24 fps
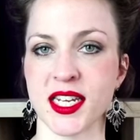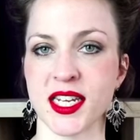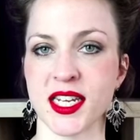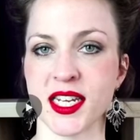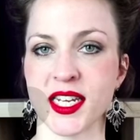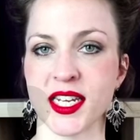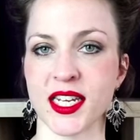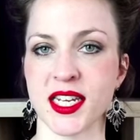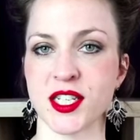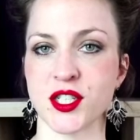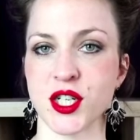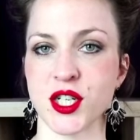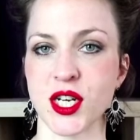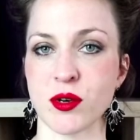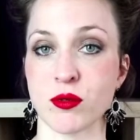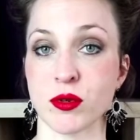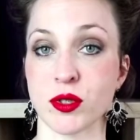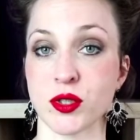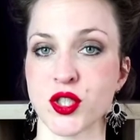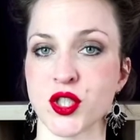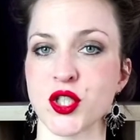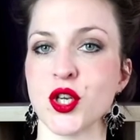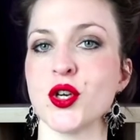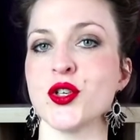General
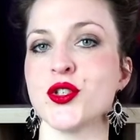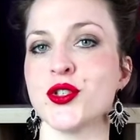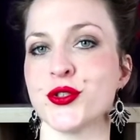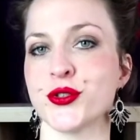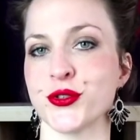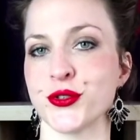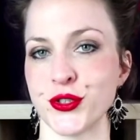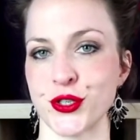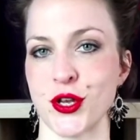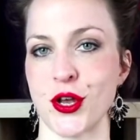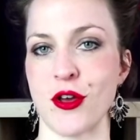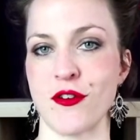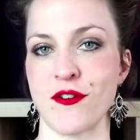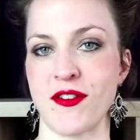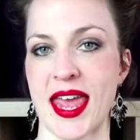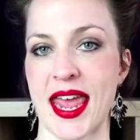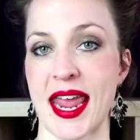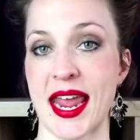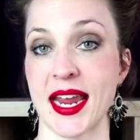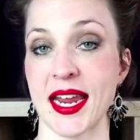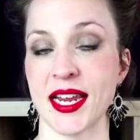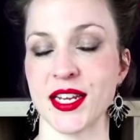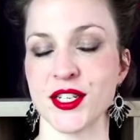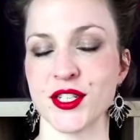Social
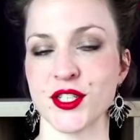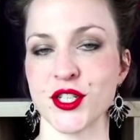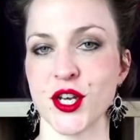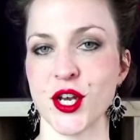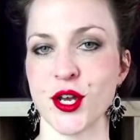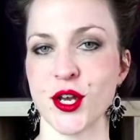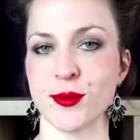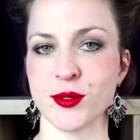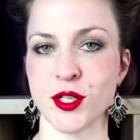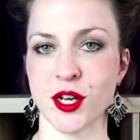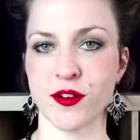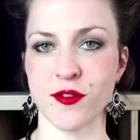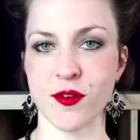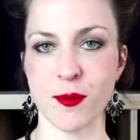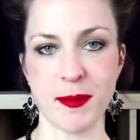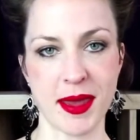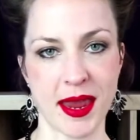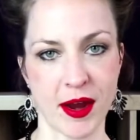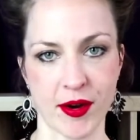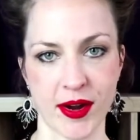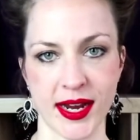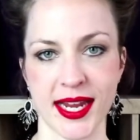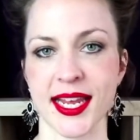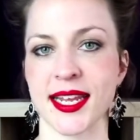Survey in terms of
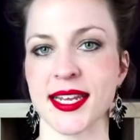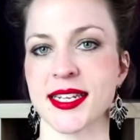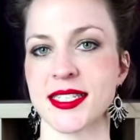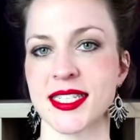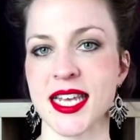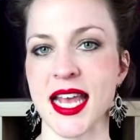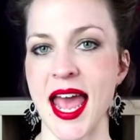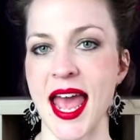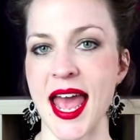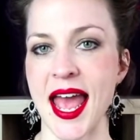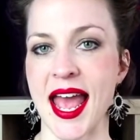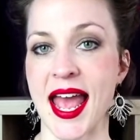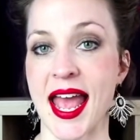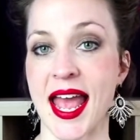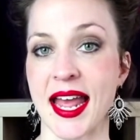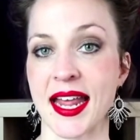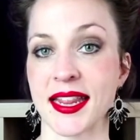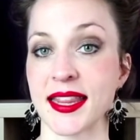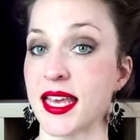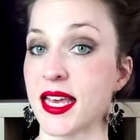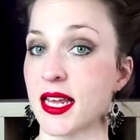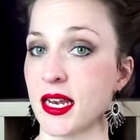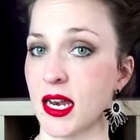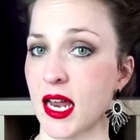Americans and
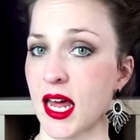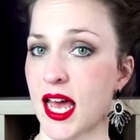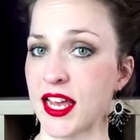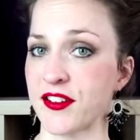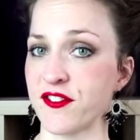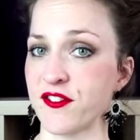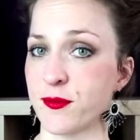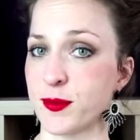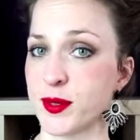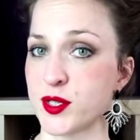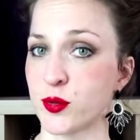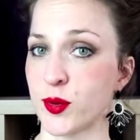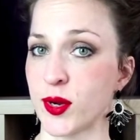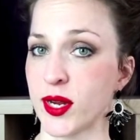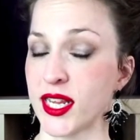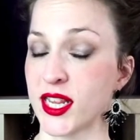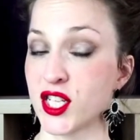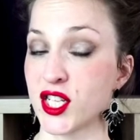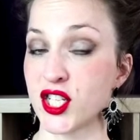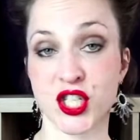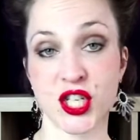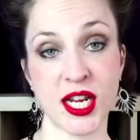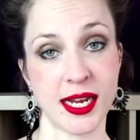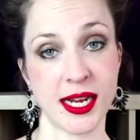their life between the
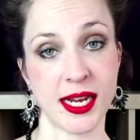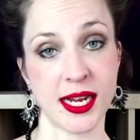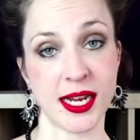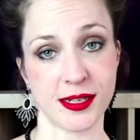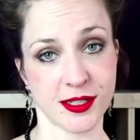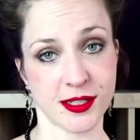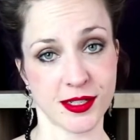sheets.